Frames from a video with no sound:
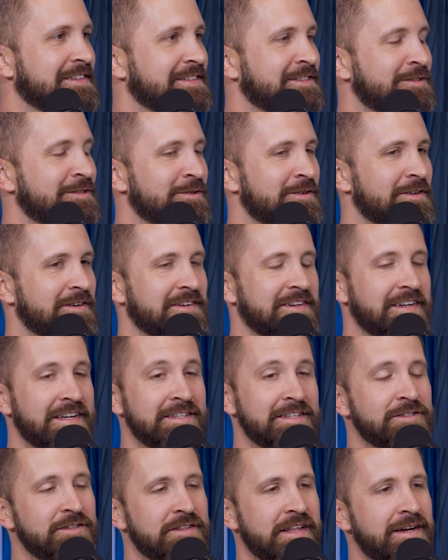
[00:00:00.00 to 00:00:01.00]
Sure.
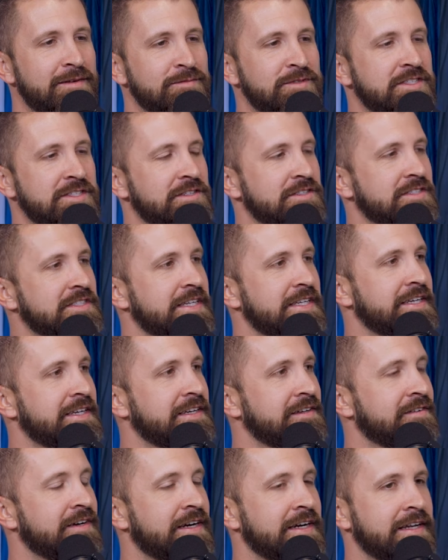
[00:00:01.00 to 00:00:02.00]
Yeah. So then I'm still
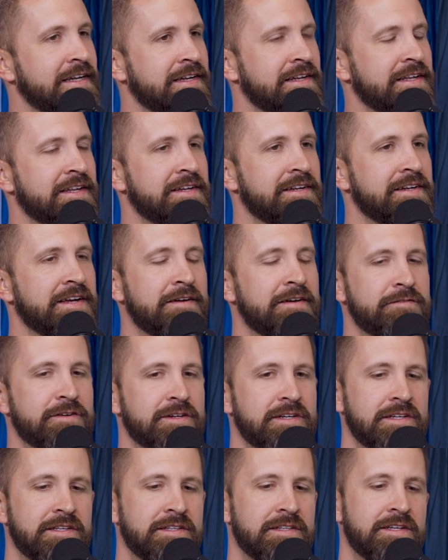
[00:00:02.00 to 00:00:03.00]
seeking, right? And in
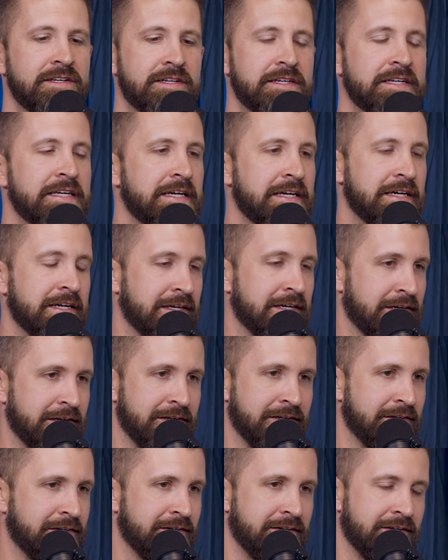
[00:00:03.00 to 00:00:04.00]
Africa,
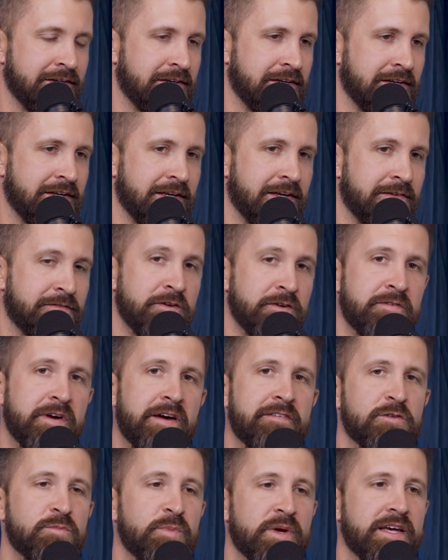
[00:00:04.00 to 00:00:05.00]
if you've
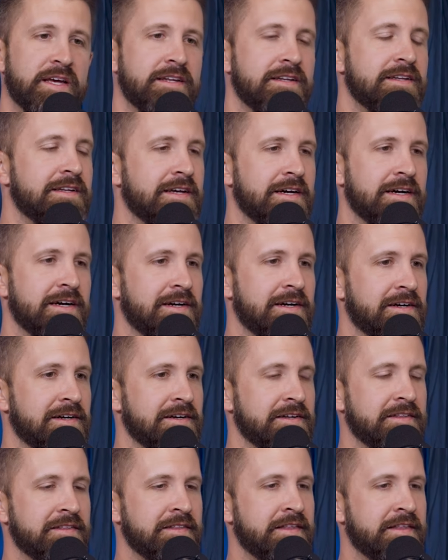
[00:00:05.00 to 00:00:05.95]
ever been,